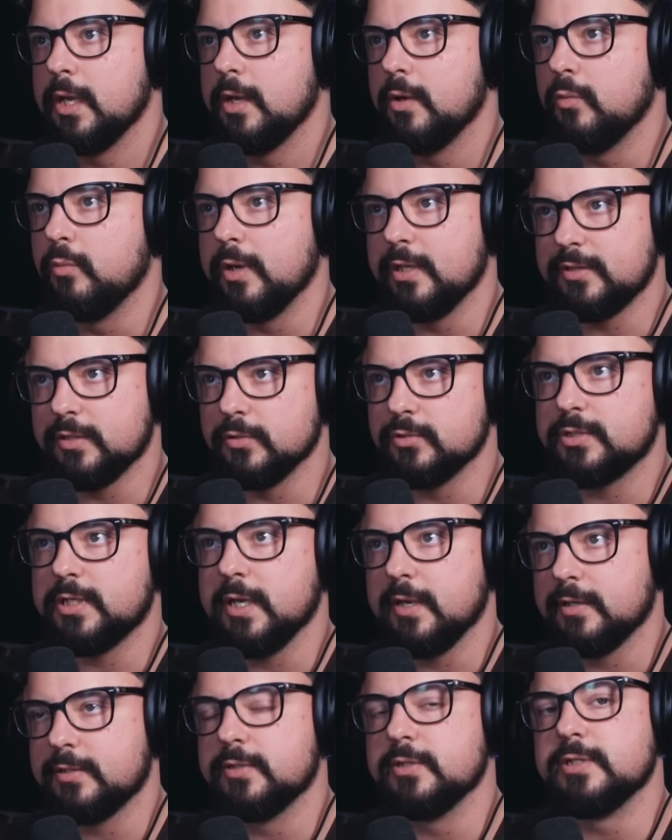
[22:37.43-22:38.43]
with those
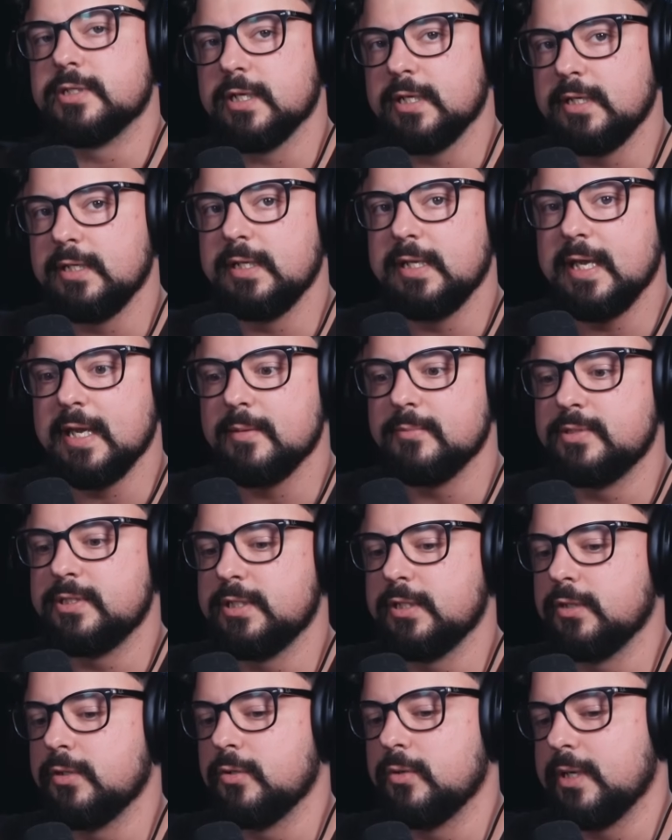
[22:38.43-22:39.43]
characters in the
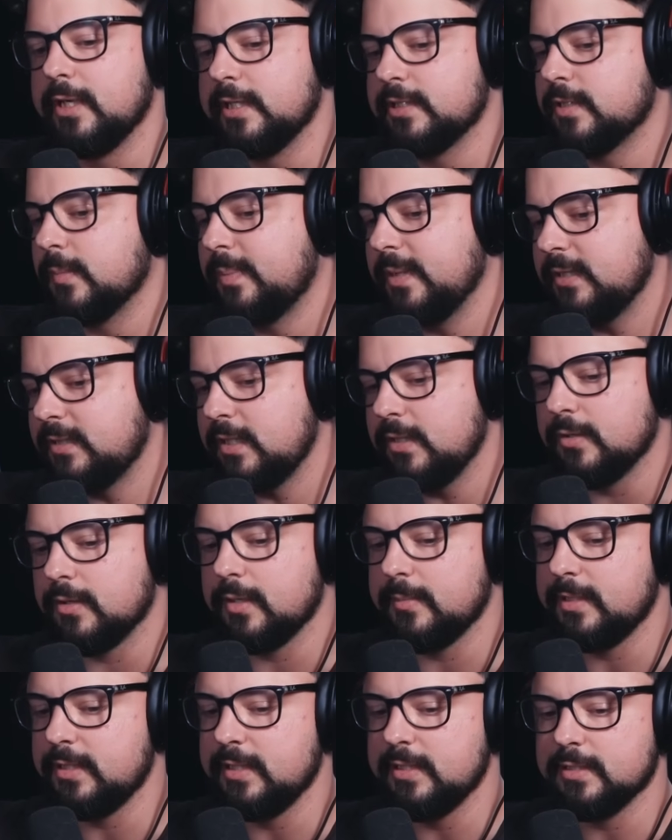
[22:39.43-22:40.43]
MCU, and it's a big deal.
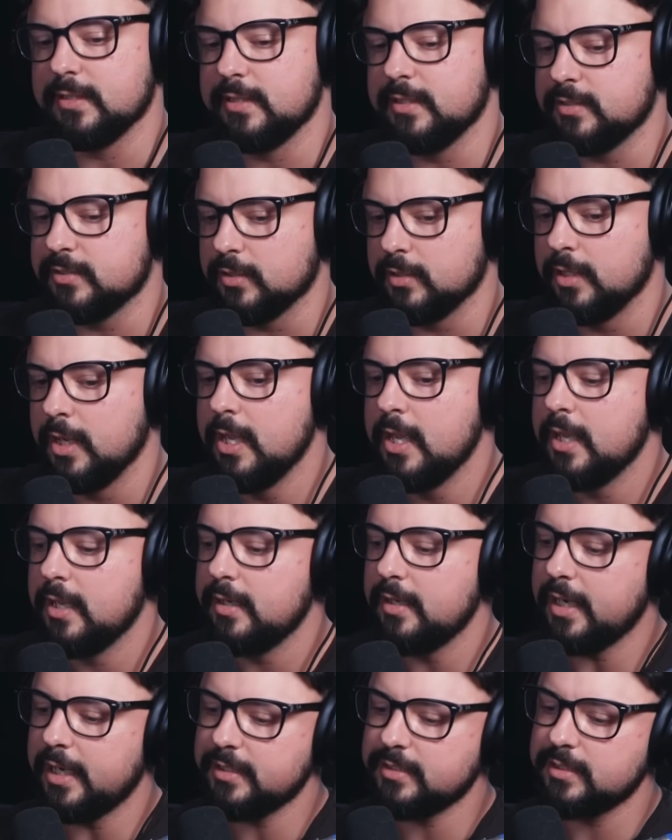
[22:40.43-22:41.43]
I mean, these are
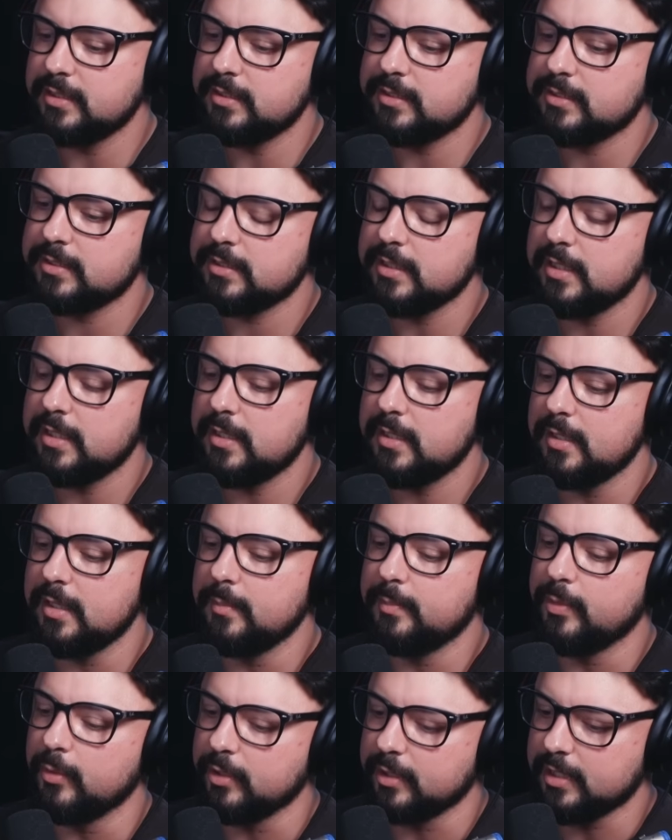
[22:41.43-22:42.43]
not just
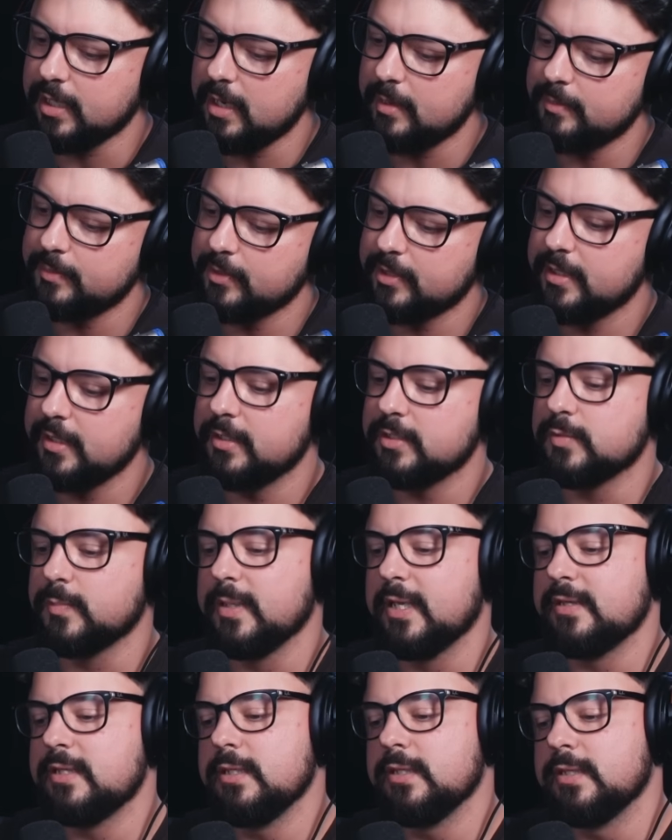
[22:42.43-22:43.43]
important comic book characters,
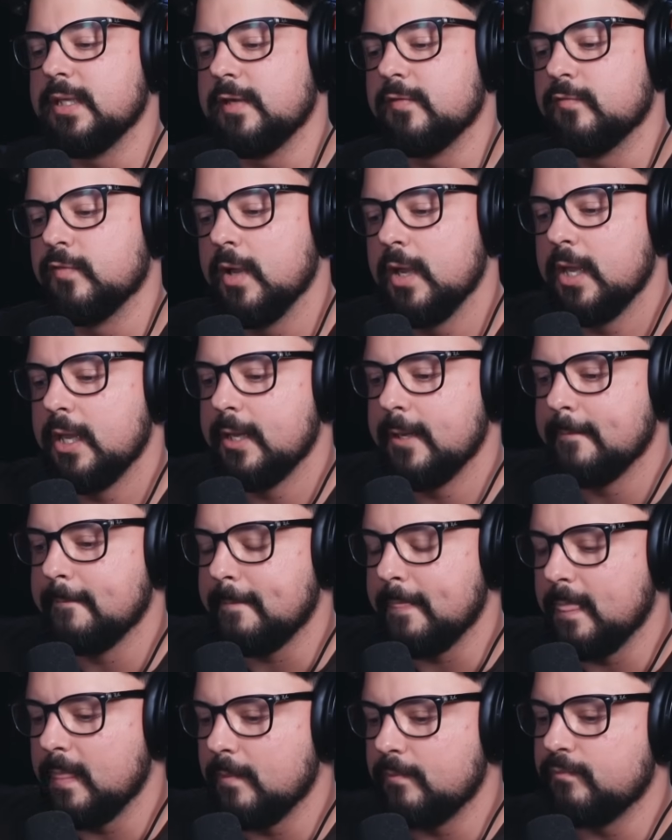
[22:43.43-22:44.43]
but I think they've
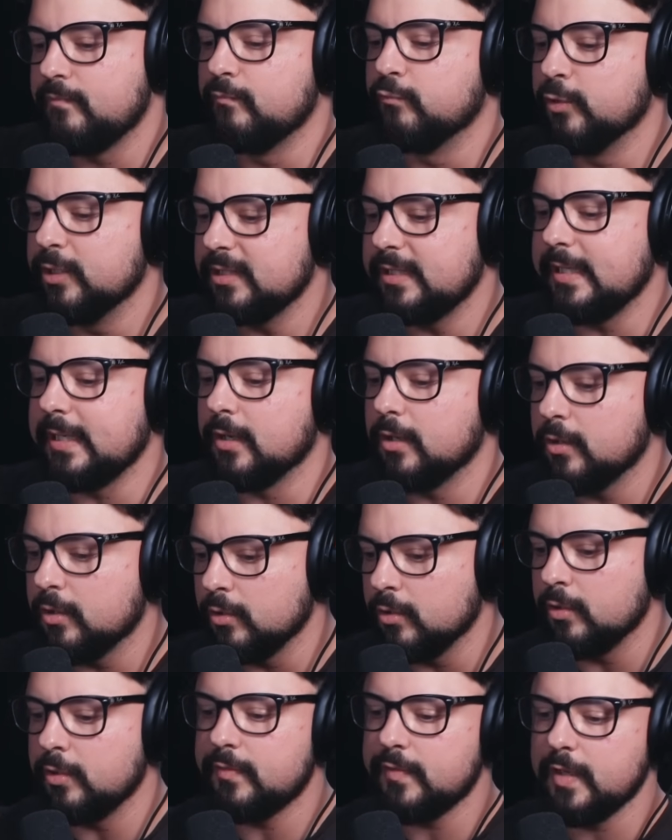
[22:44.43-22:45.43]
really
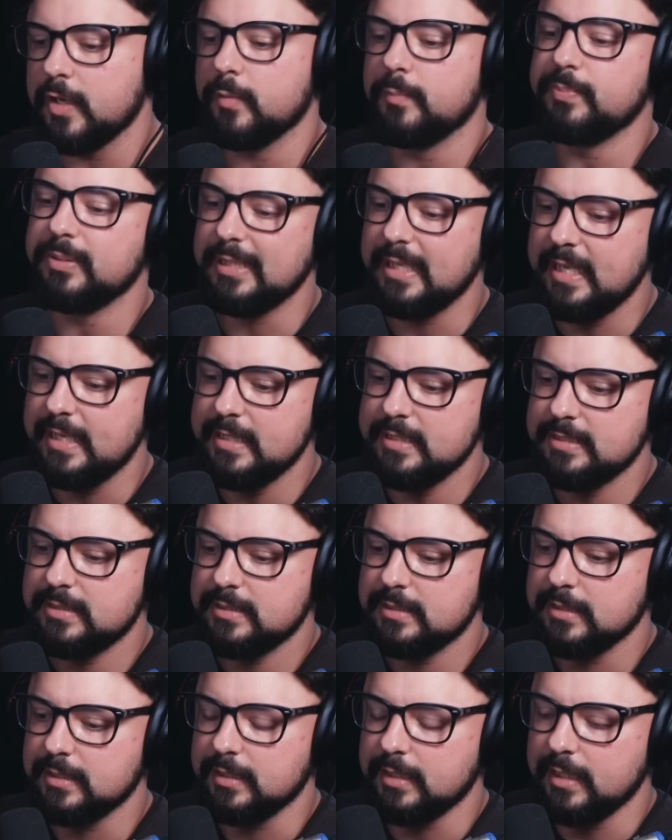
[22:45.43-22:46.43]
earned their
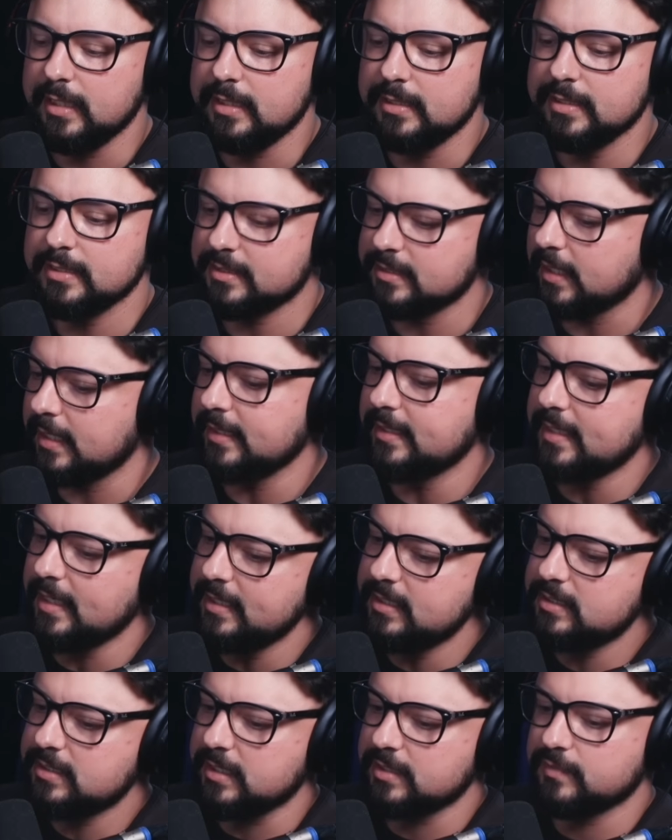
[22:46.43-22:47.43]
place in the
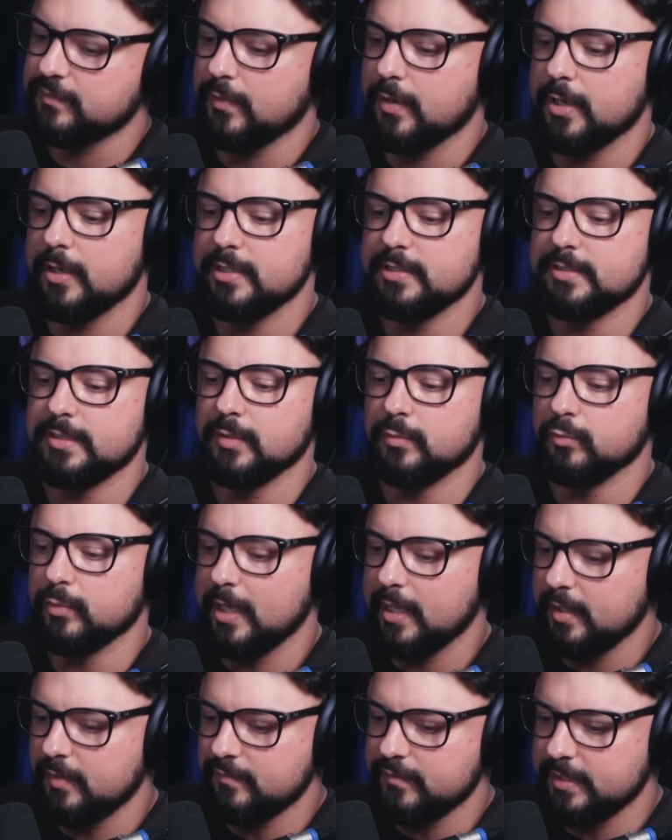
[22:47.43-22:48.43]
zeitgeist as far as the
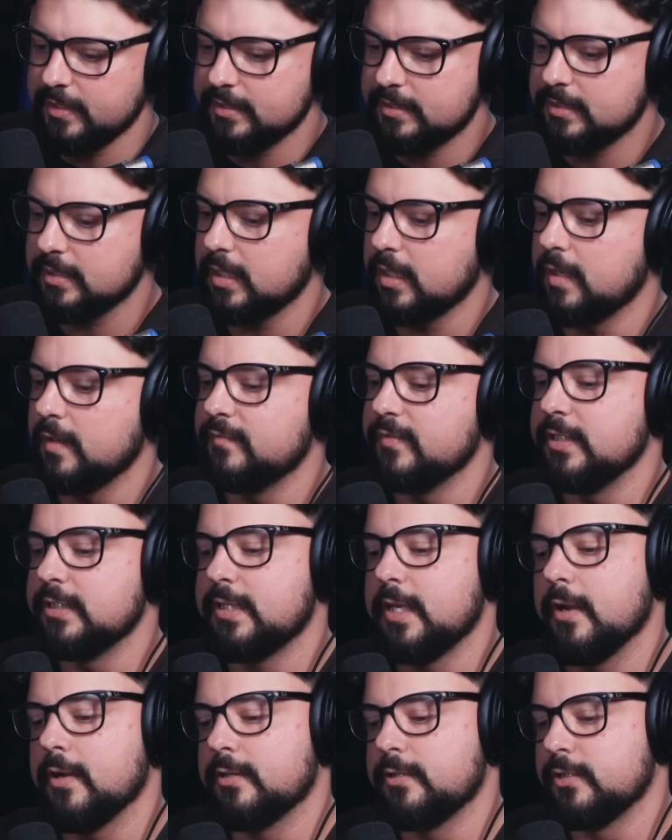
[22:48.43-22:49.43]
relevance of
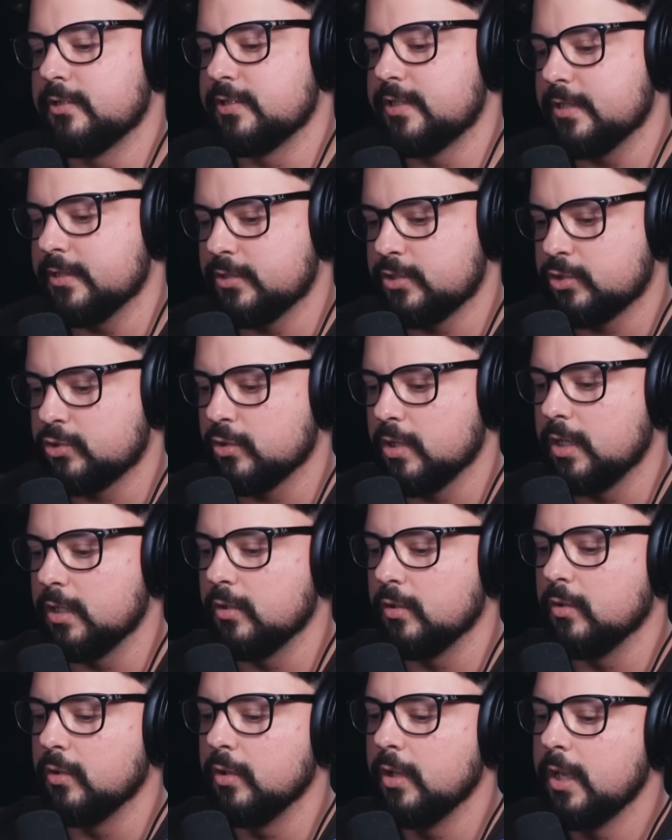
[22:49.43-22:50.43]
these characters, their
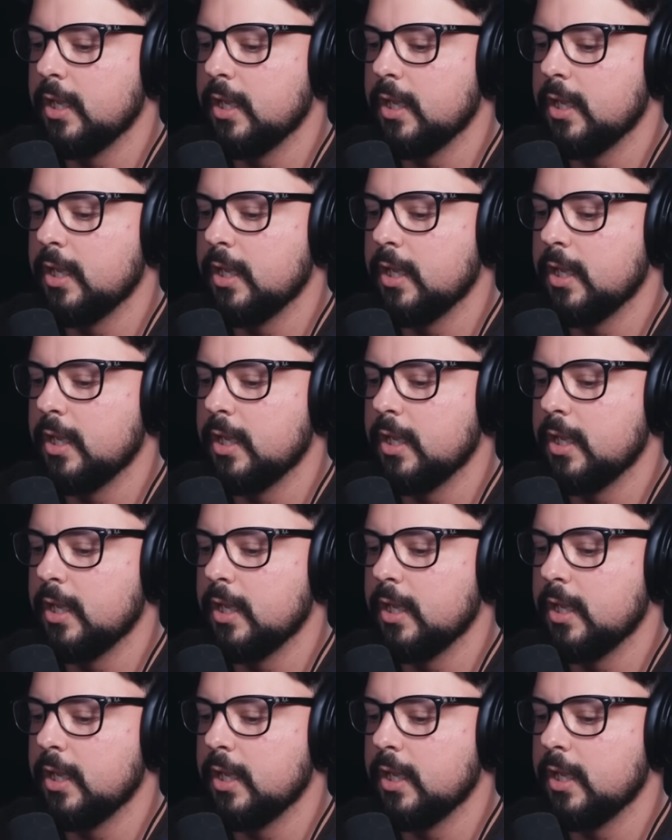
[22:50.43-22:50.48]
struggle